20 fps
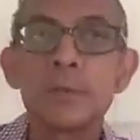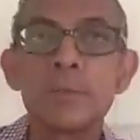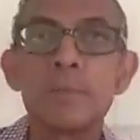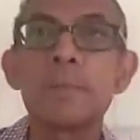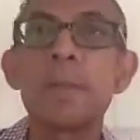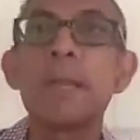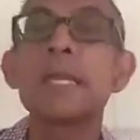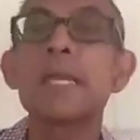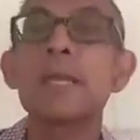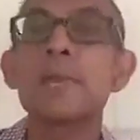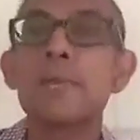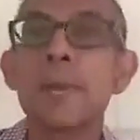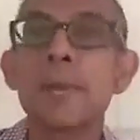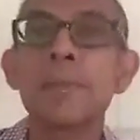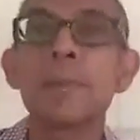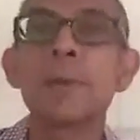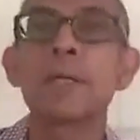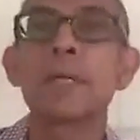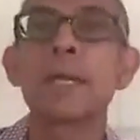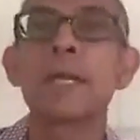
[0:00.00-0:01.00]
Many
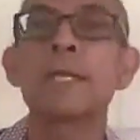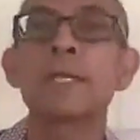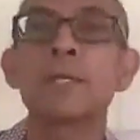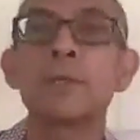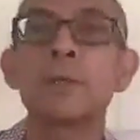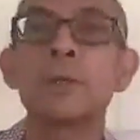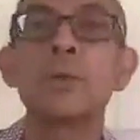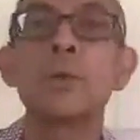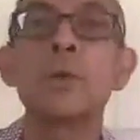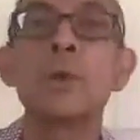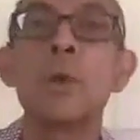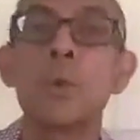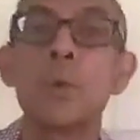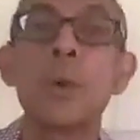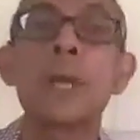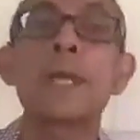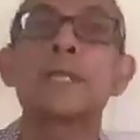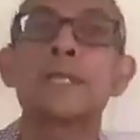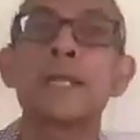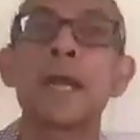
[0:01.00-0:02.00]
people like you
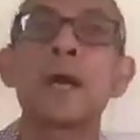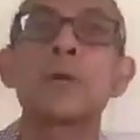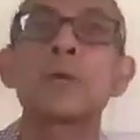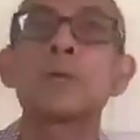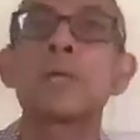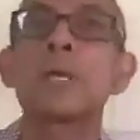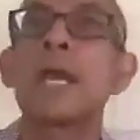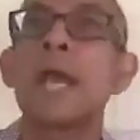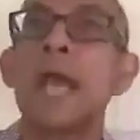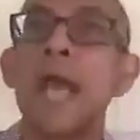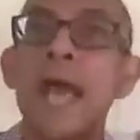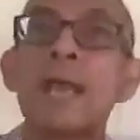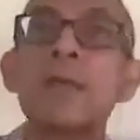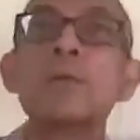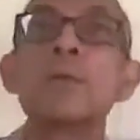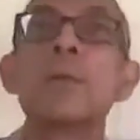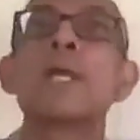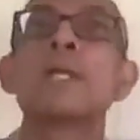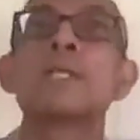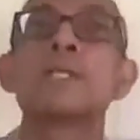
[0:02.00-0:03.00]
went out
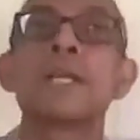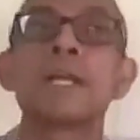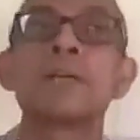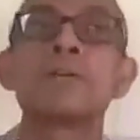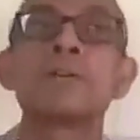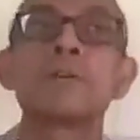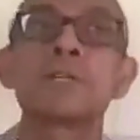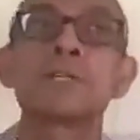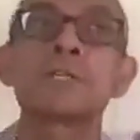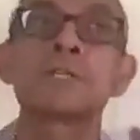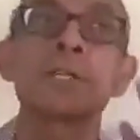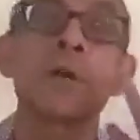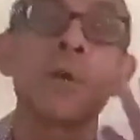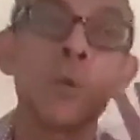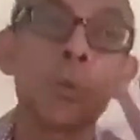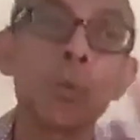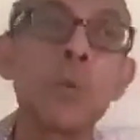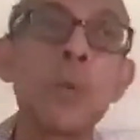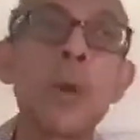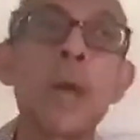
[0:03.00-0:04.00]
and were generous,
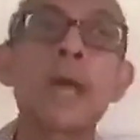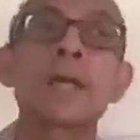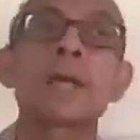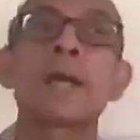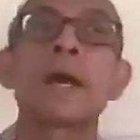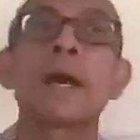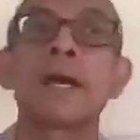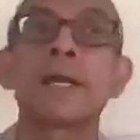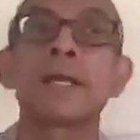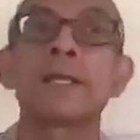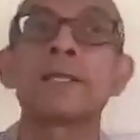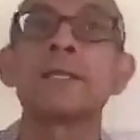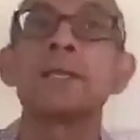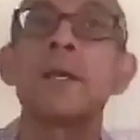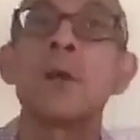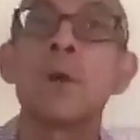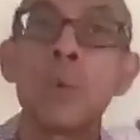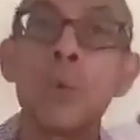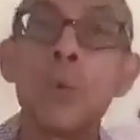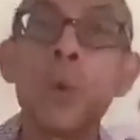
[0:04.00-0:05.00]
were kind,
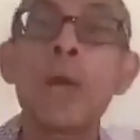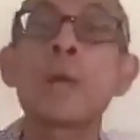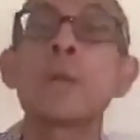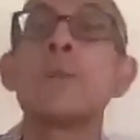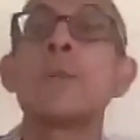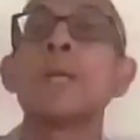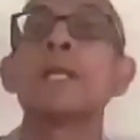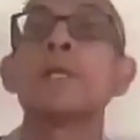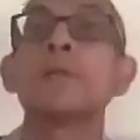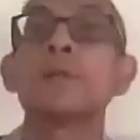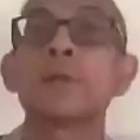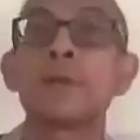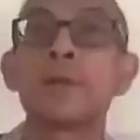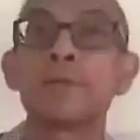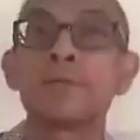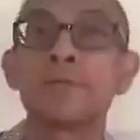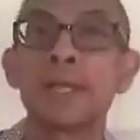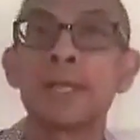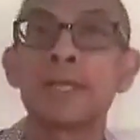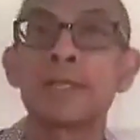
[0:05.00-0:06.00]
were willing to
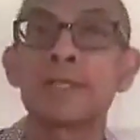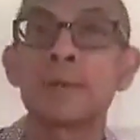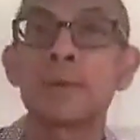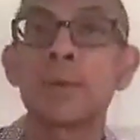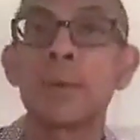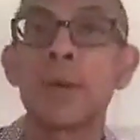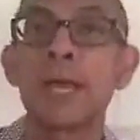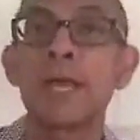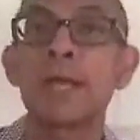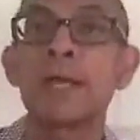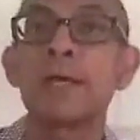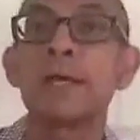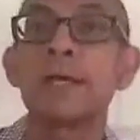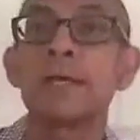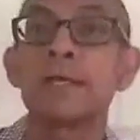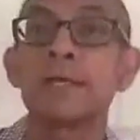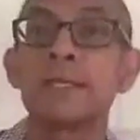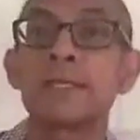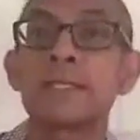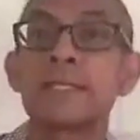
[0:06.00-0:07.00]
give things away.
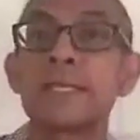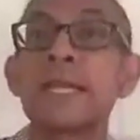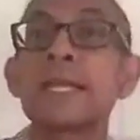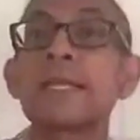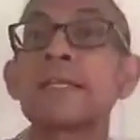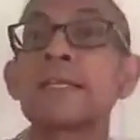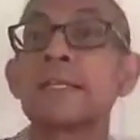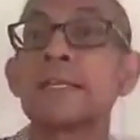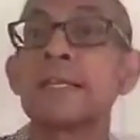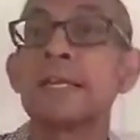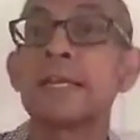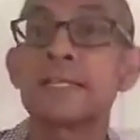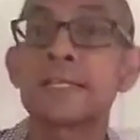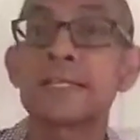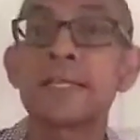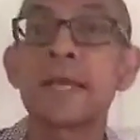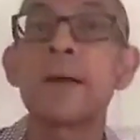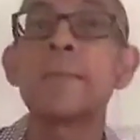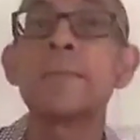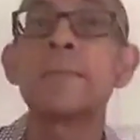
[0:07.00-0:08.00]
The state did
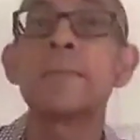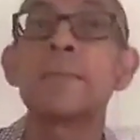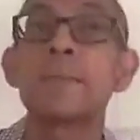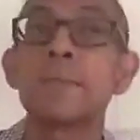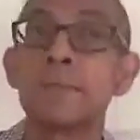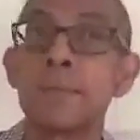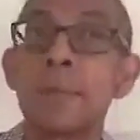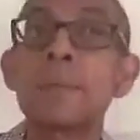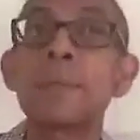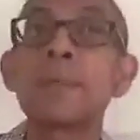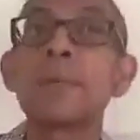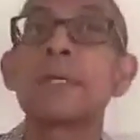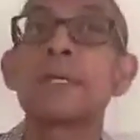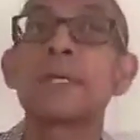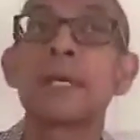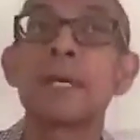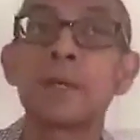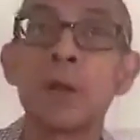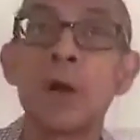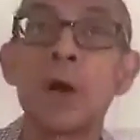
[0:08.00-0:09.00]
some, people
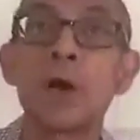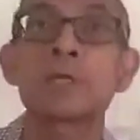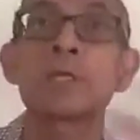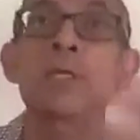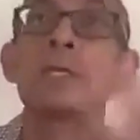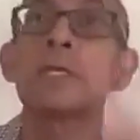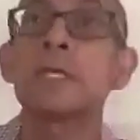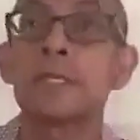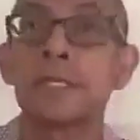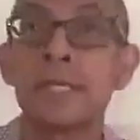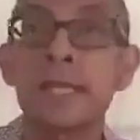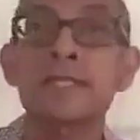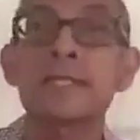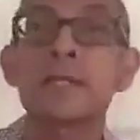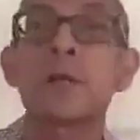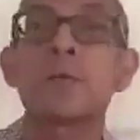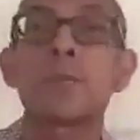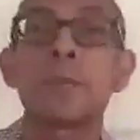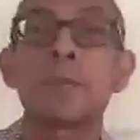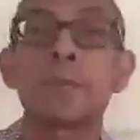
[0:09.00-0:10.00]
did a lot. That's
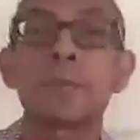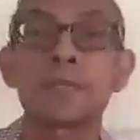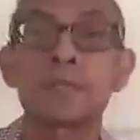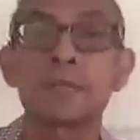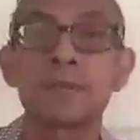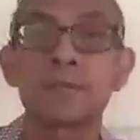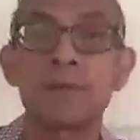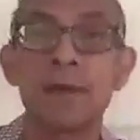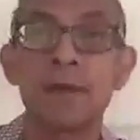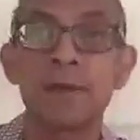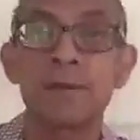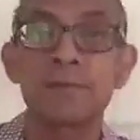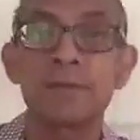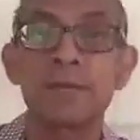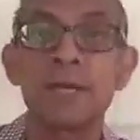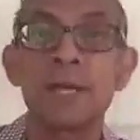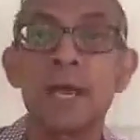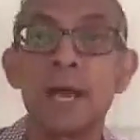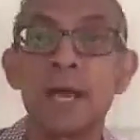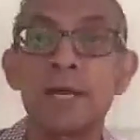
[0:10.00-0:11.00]
how people survived.